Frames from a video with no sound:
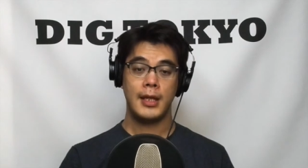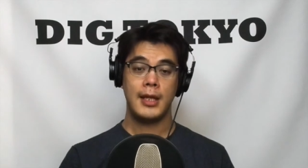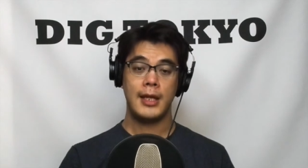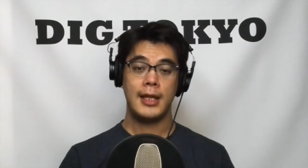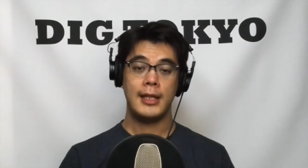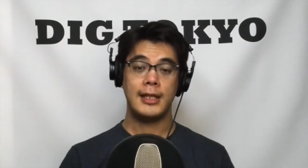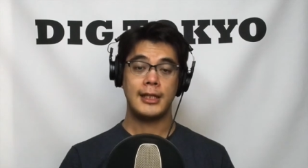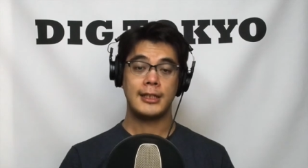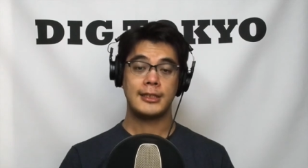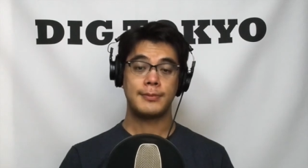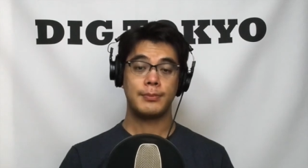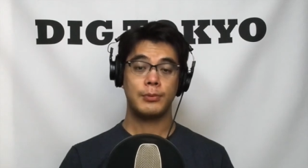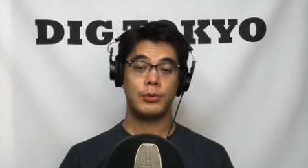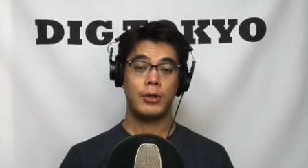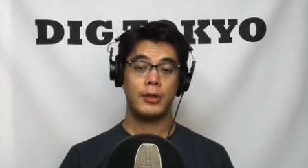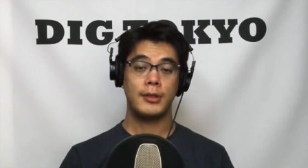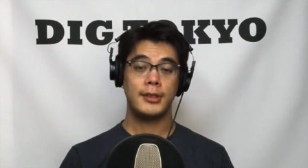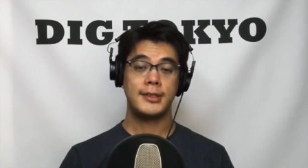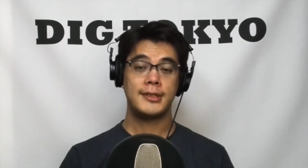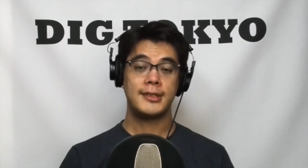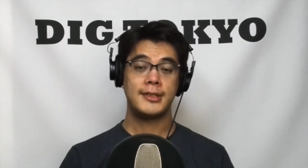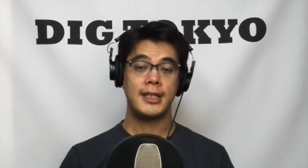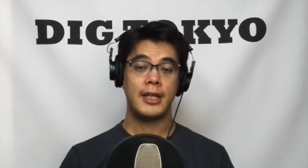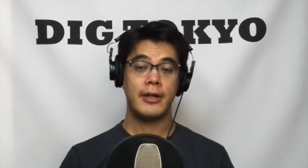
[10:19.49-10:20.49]
and explored
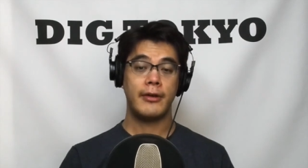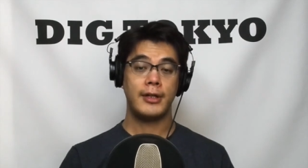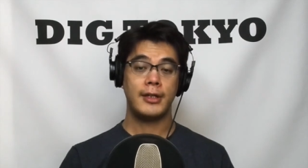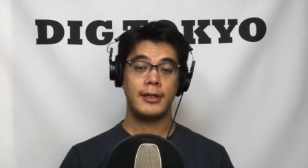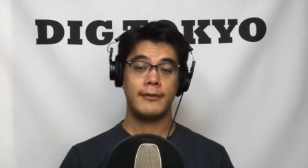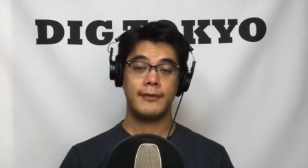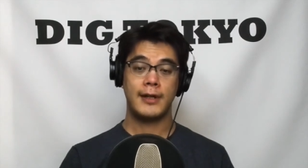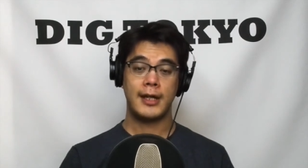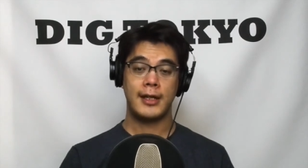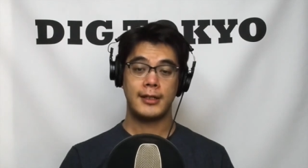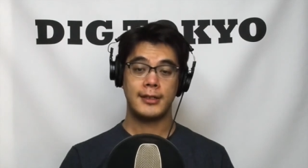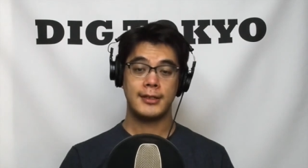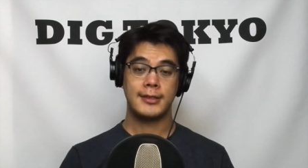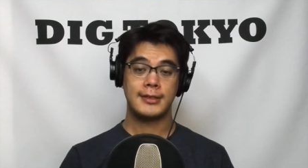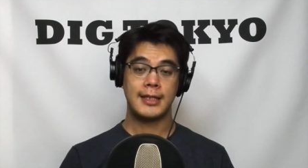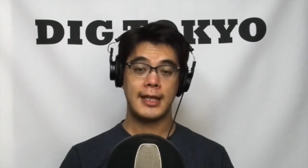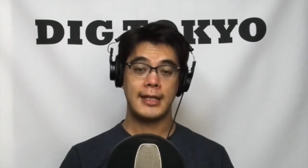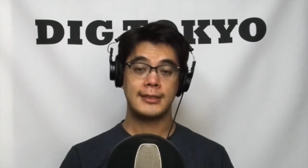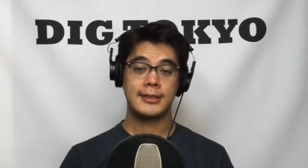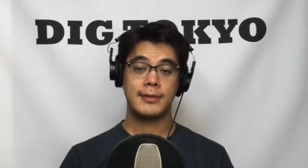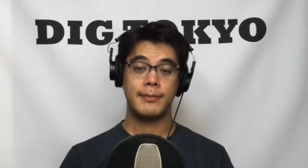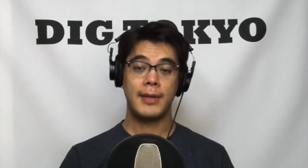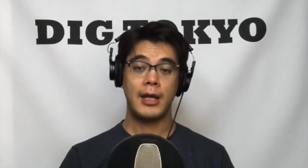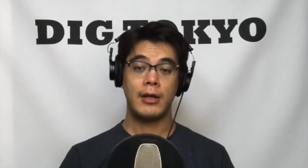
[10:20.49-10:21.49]
the Sierra Nevadas
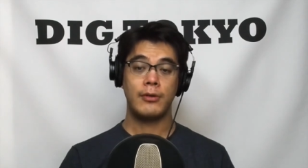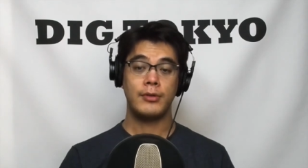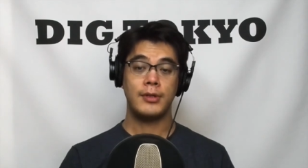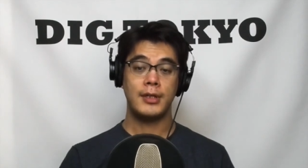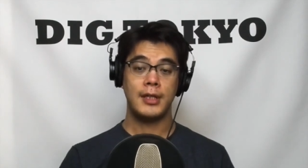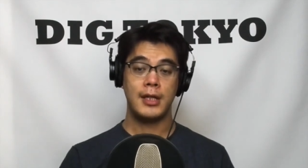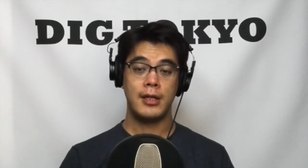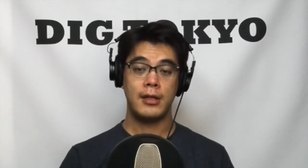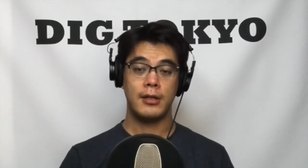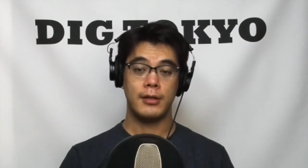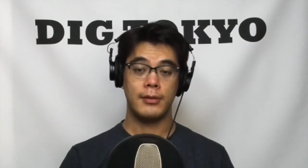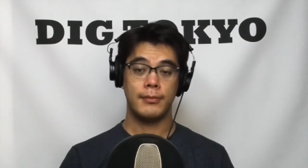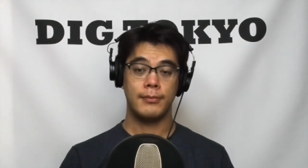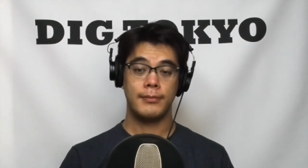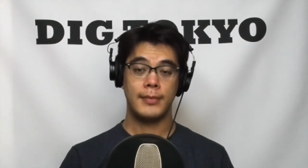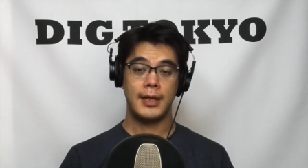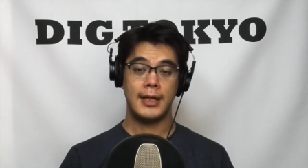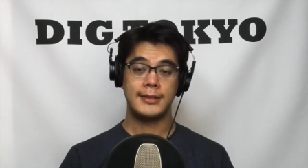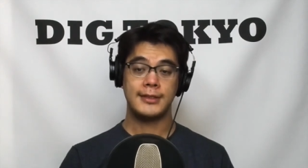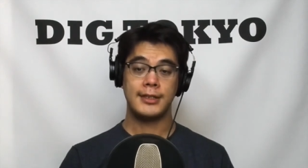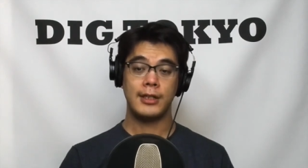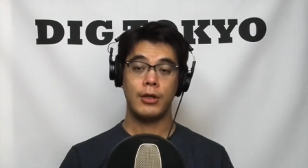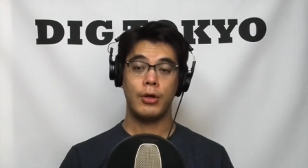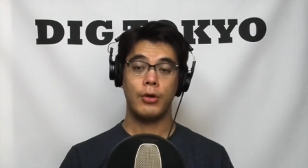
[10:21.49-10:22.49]
as a mountaineer
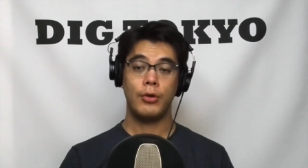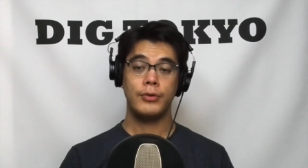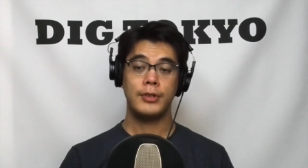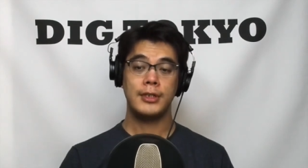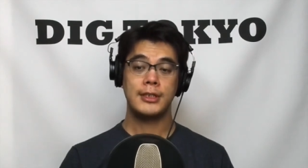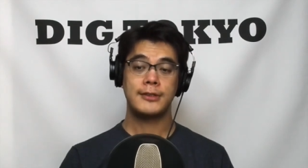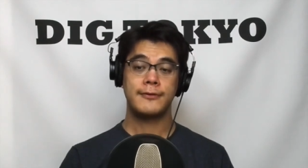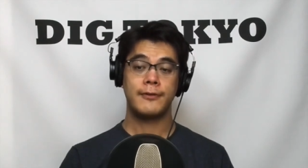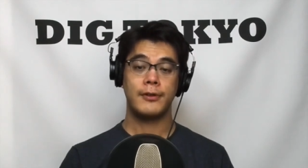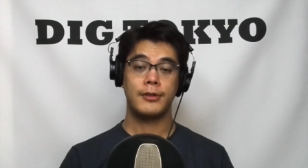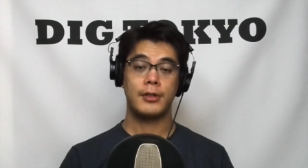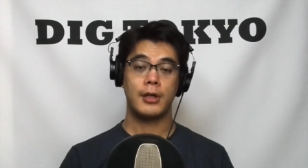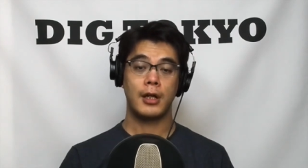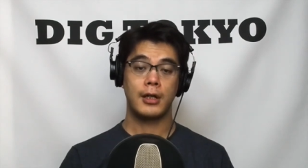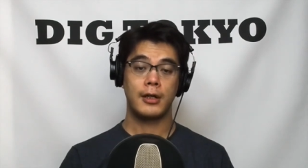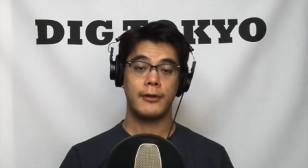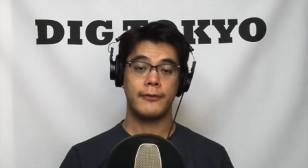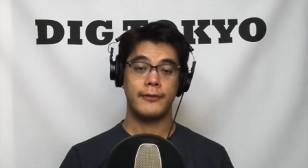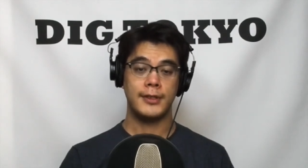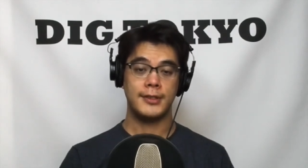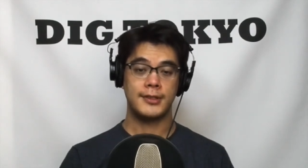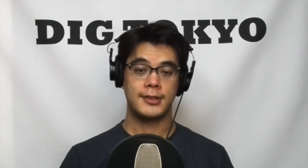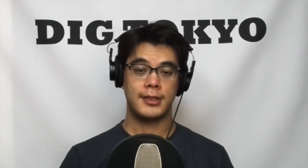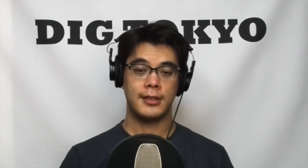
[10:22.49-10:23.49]
as he honed his
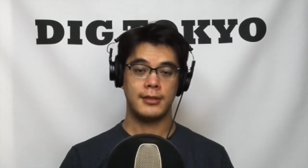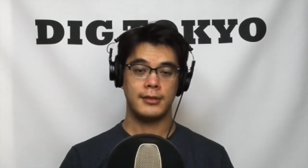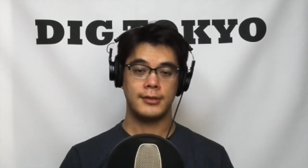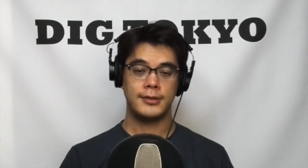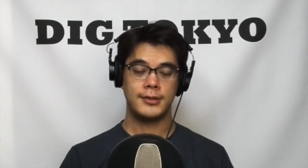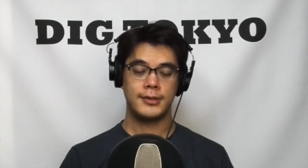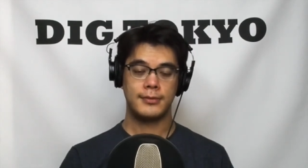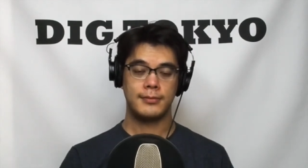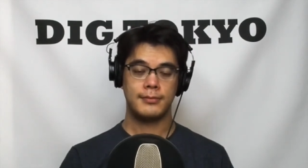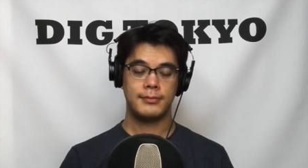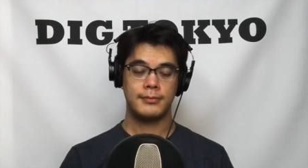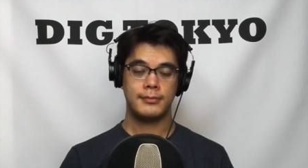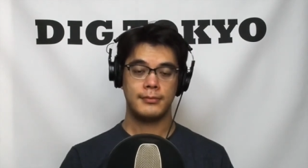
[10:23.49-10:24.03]
photography skills.